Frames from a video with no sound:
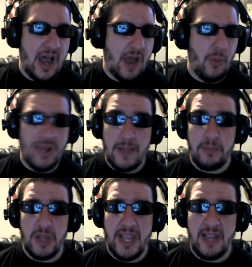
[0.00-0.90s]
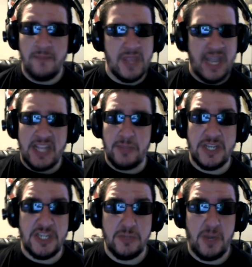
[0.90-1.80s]
While I'm playing, hit the
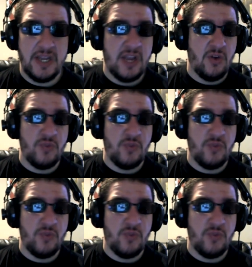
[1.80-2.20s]
PlayStation button,